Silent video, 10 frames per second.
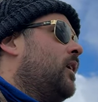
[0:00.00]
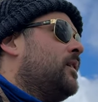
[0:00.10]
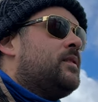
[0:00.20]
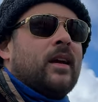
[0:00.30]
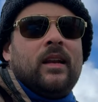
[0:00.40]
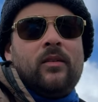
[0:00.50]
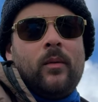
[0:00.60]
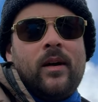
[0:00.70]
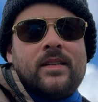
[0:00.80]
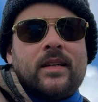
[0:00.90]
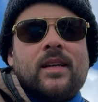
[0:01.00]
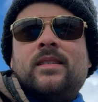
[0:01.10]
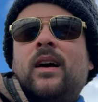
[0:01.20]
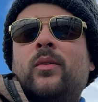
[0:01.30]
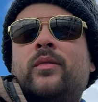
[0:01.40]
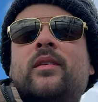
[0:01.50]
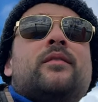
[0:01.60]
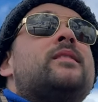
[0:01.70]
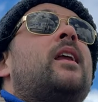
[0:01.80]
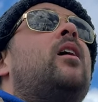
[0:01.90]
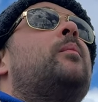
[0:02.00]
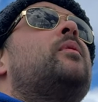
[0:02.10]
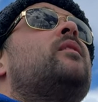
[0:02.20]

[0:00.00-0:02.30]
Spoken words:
It's taken a little while to get settled and set up.